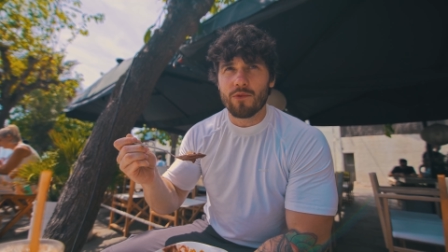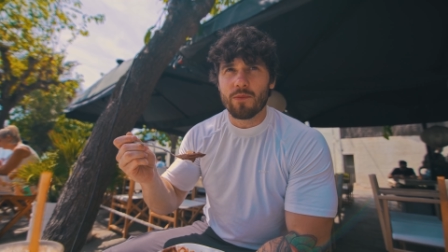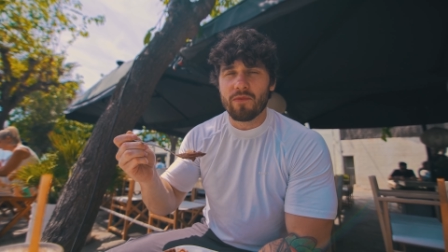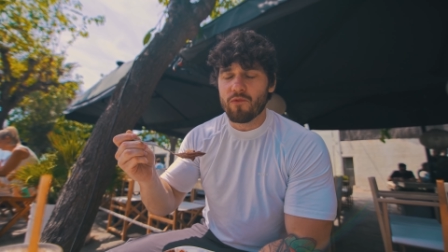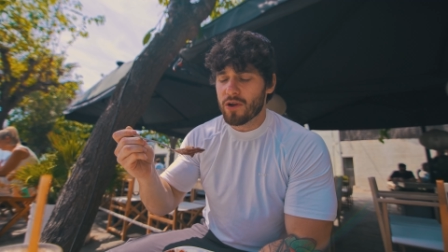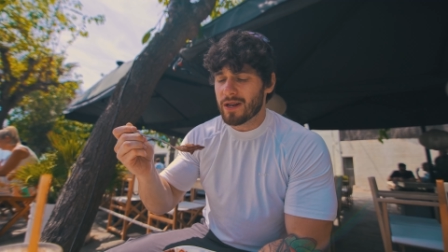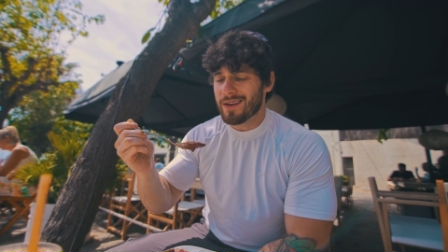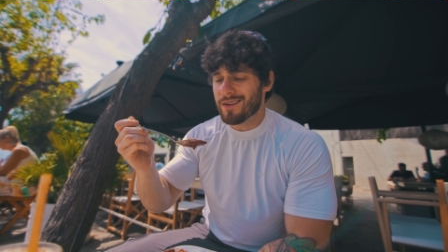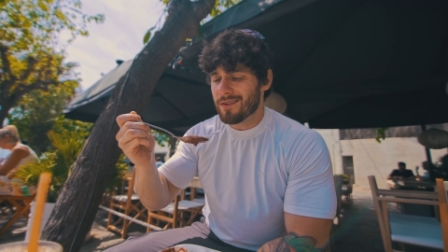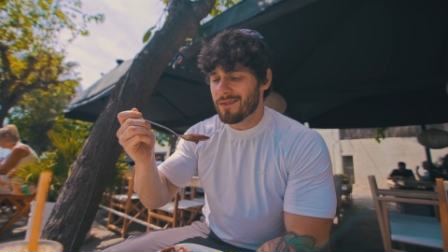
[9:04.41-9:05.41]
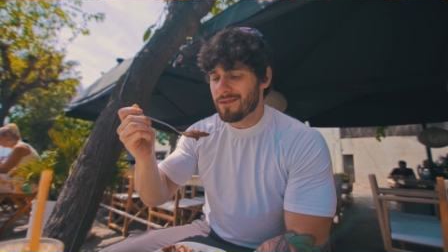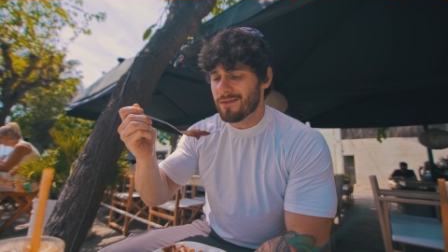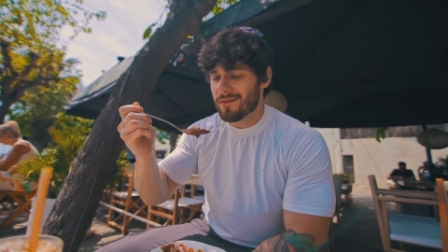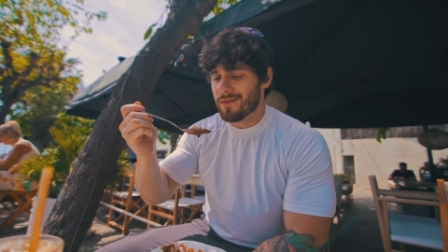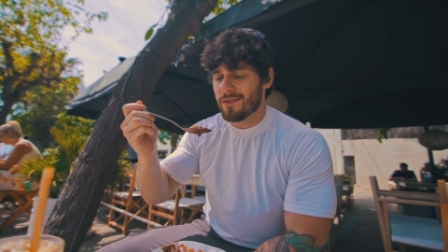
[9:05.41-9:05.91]
we've been really
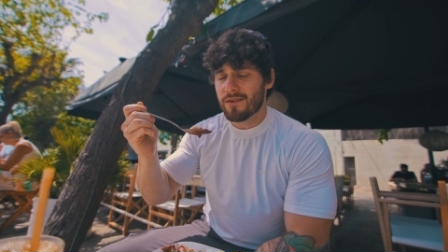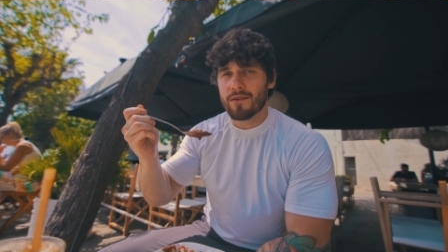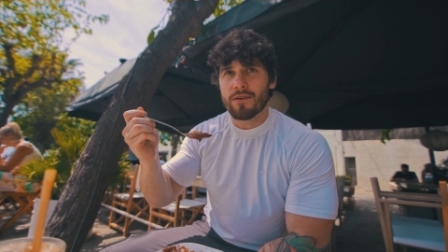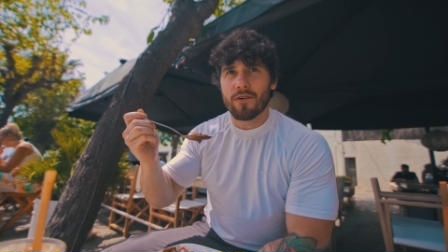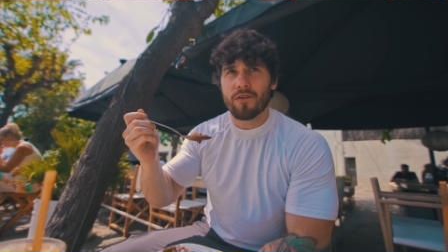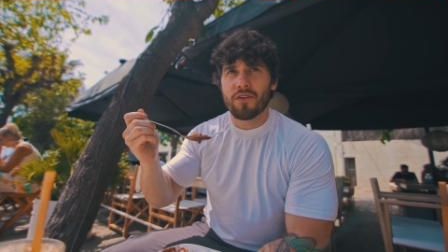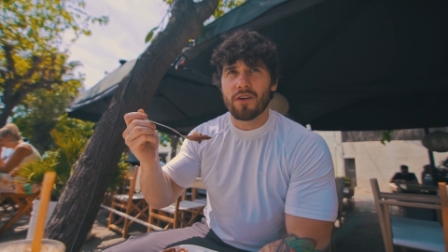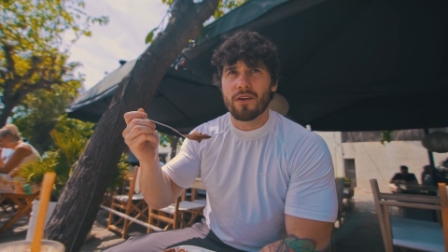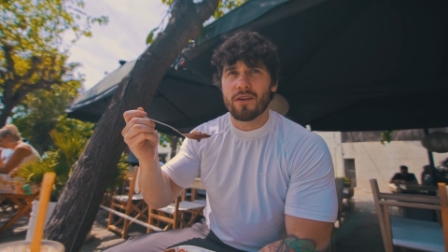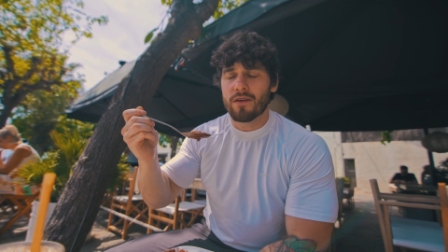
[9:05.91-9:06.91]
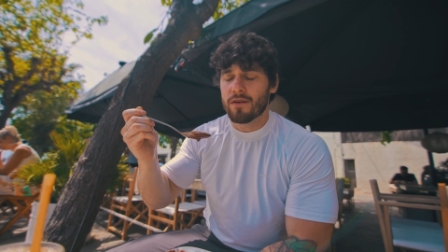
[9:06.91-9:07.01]
on the